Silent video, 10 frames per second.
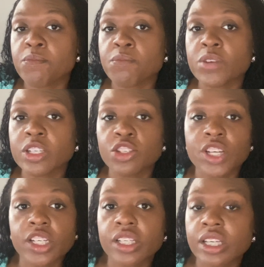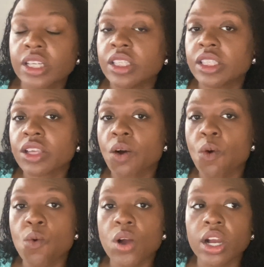restrictions
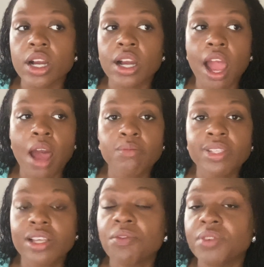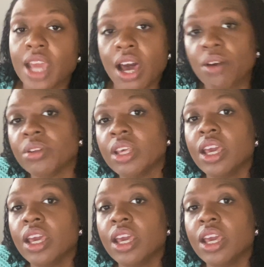or self-doubt